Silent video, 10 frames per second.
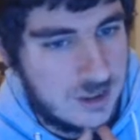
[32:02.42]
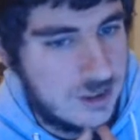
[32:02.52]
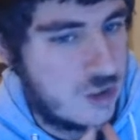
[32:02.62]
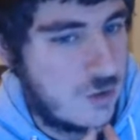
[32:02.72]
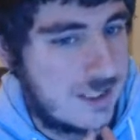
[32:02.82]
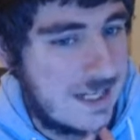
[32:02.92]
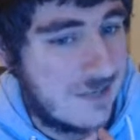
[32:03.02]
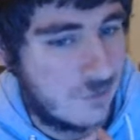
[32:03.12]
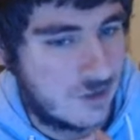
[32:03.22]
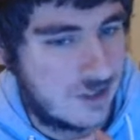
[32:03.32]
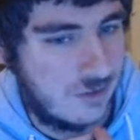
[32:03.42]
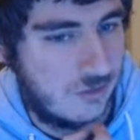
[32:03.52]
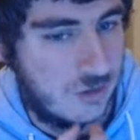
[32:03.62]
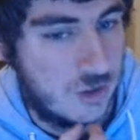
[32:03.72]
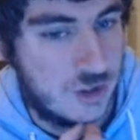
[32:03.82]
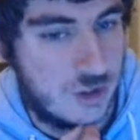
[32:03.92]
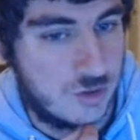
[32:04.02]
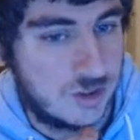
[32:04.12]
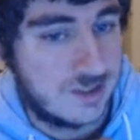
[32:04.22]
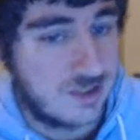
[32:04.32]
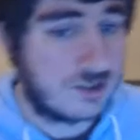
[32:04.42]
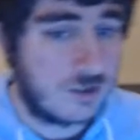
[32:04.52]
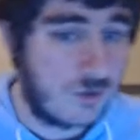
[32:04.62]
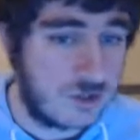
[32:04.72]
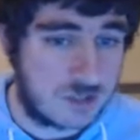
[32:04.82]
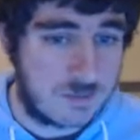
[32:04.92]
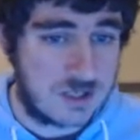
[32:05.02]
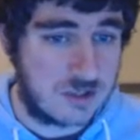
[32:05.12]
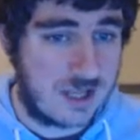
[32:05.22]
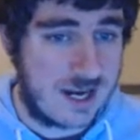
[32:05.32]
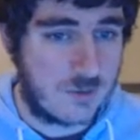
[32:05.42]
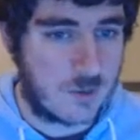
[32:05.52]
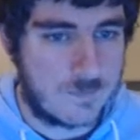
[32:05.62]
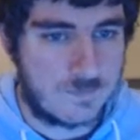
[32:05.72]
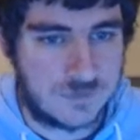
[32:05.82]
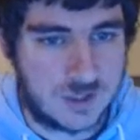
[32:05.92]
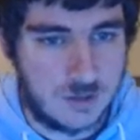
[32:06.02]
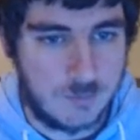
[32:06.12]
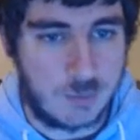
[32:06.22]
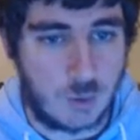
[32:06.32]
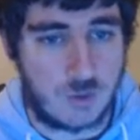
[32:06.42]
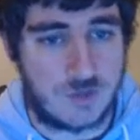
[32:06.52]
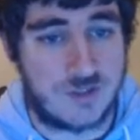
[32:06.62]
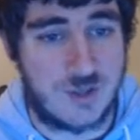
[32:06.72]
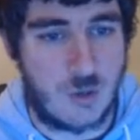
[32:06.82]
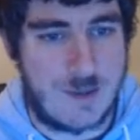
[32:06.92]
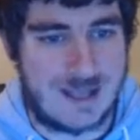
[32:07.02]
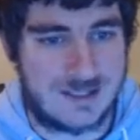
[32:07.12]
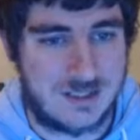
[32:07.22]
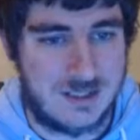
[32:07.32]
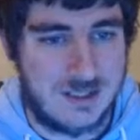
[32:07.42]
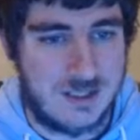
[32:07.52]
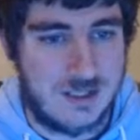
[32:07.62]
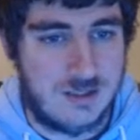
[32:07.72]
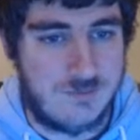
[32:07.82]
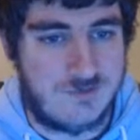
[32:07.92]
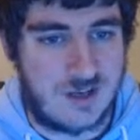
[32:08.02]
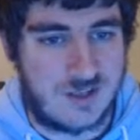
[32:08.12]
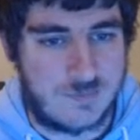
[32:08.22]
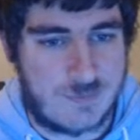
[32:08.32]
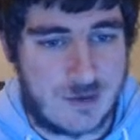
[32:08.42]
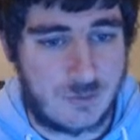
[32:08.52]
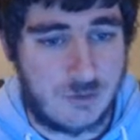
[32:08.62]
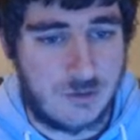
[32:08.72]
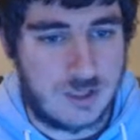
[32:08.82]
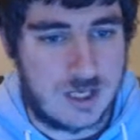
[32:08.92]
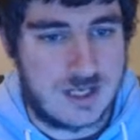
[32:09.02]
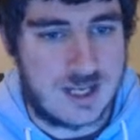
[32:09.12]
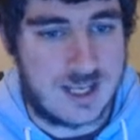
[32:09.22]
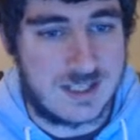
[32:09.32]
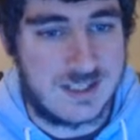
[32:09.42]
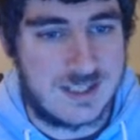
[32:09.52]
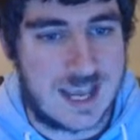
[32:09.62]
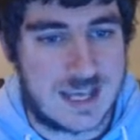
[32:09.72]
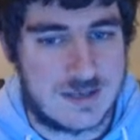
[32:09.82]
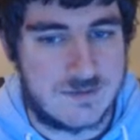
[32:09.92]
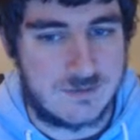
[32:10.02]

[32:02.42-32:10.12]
Trick arrow skills, shoot a lizard with a special arrow. Boon of the Nomad, find barrel in Hidden Cave.